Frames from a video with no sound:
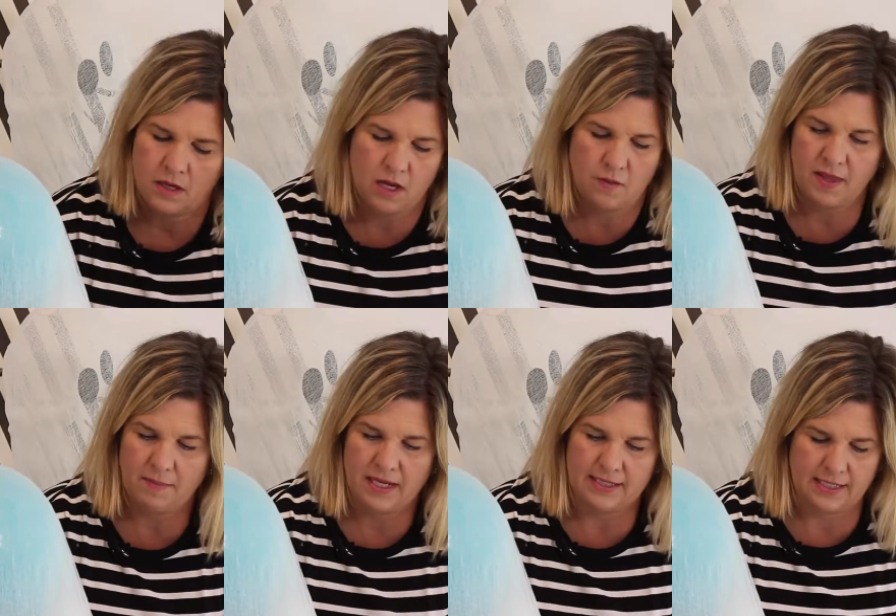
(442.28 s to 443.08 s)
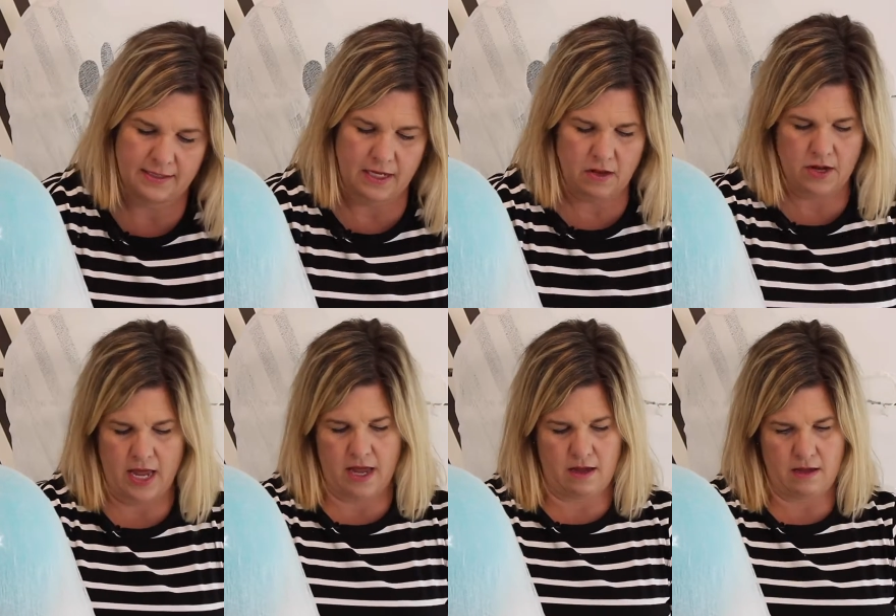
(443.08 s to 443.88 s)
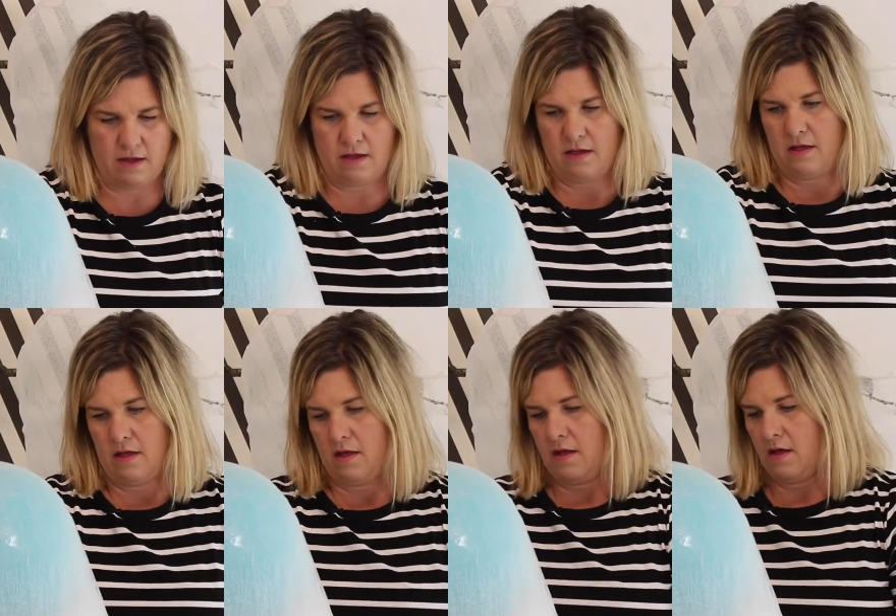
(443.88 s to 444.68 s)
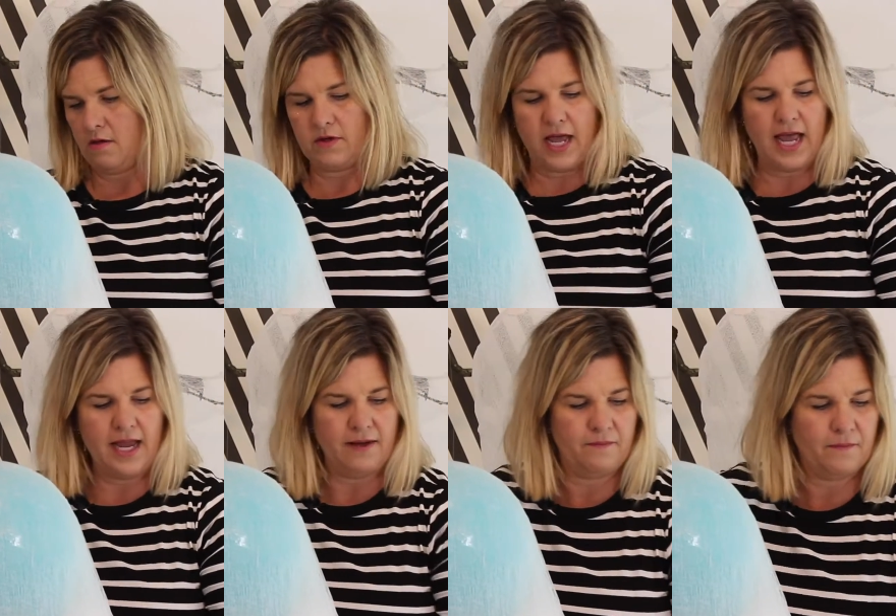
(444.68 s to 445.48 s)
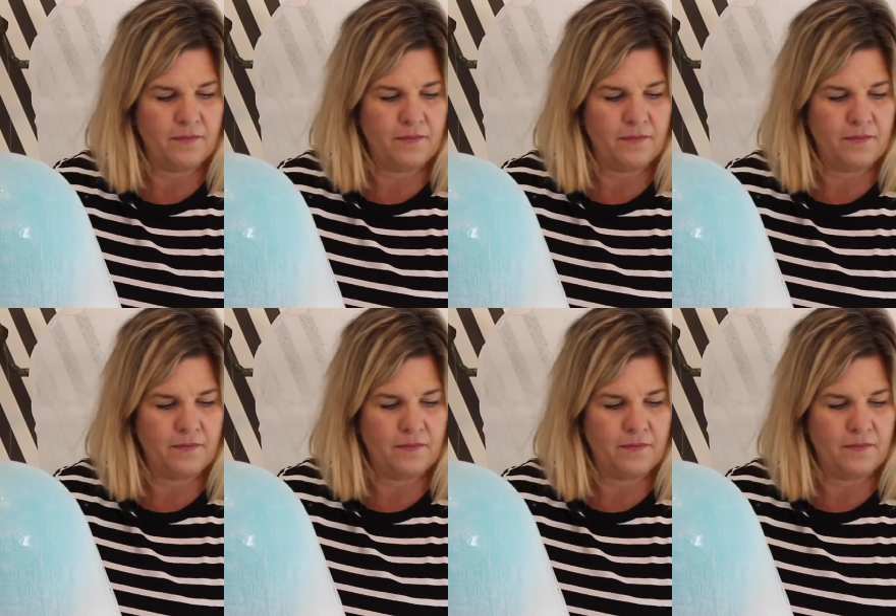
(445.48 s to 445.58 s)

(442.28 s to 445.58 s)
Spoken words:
I hope that makes sense. Okay. Okay.